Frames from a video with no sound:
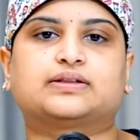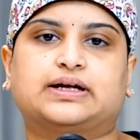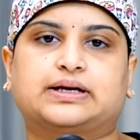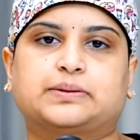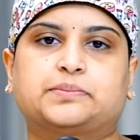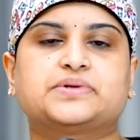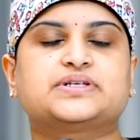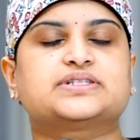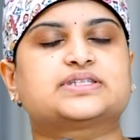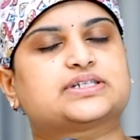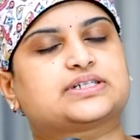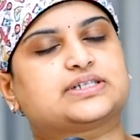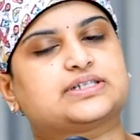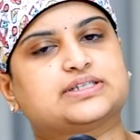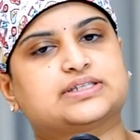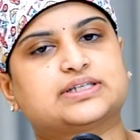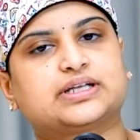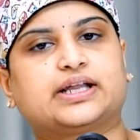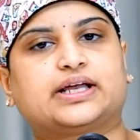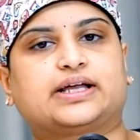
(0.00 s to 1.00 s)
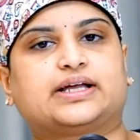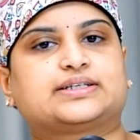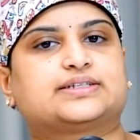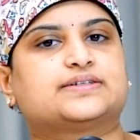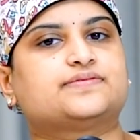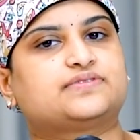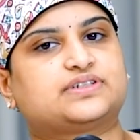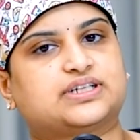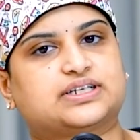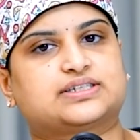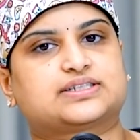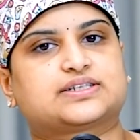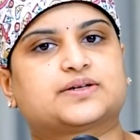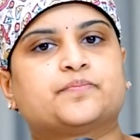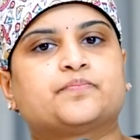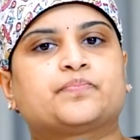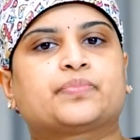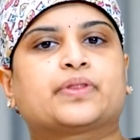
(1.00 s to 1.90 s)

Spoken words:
that means it is a negative test.